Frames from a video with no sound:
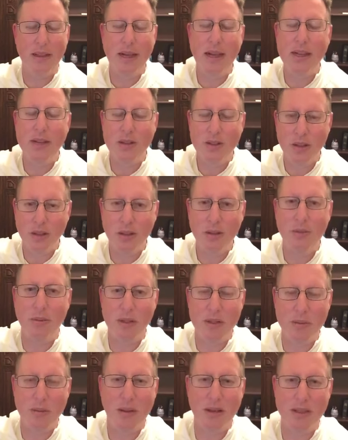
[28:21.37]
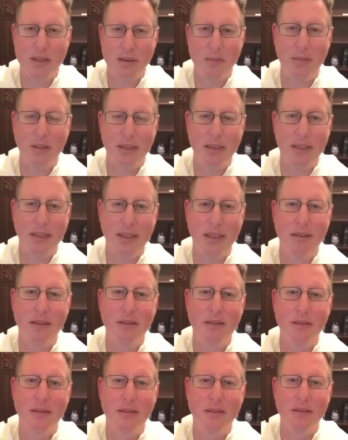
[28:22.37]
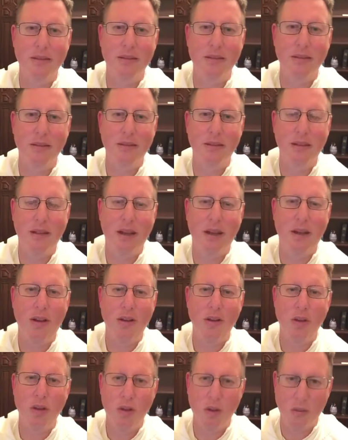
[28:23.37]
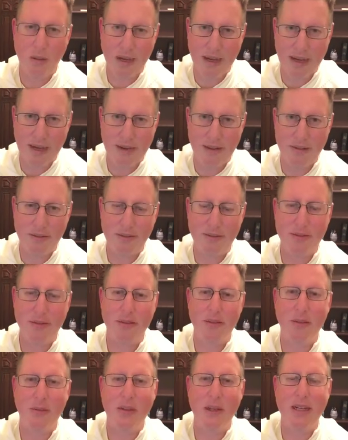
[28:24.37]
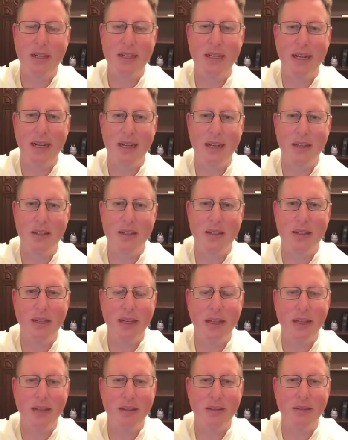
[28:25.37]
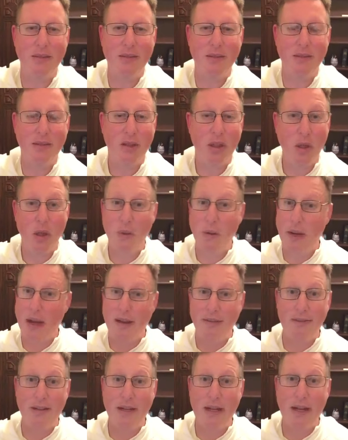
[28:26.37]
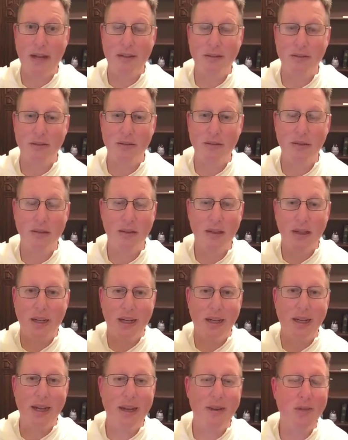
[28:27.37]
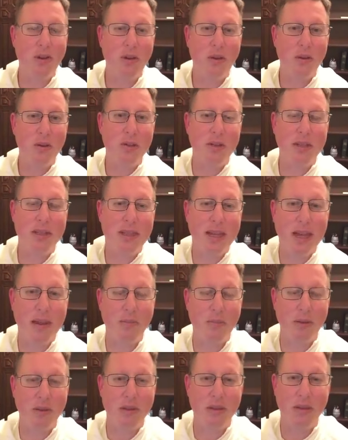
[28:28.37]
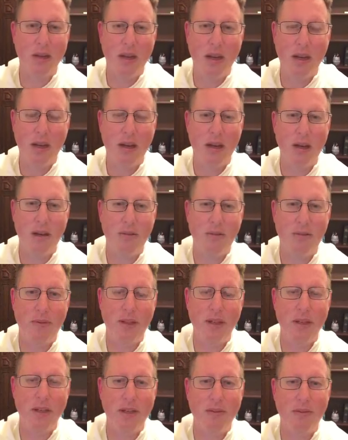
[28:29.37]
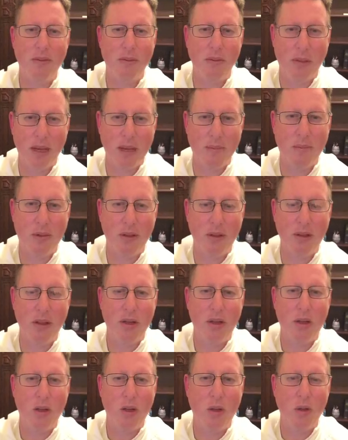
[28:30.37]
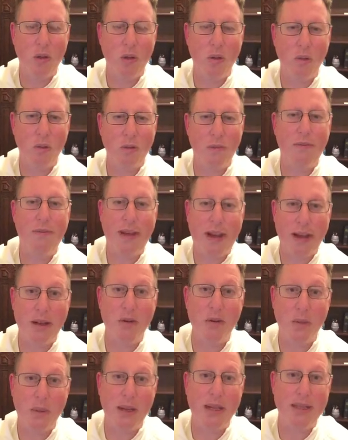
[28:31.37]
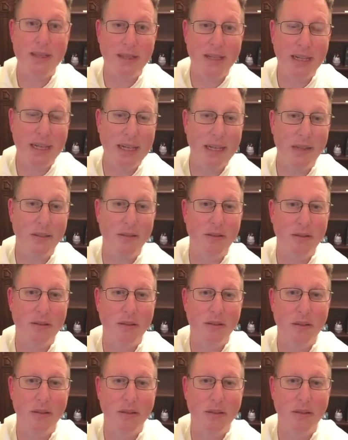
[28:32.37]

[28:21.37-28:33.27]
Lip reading: That's your responsibility. You have what it takes to give. You have enough. And I gave you those examples of the different people who found ways to give.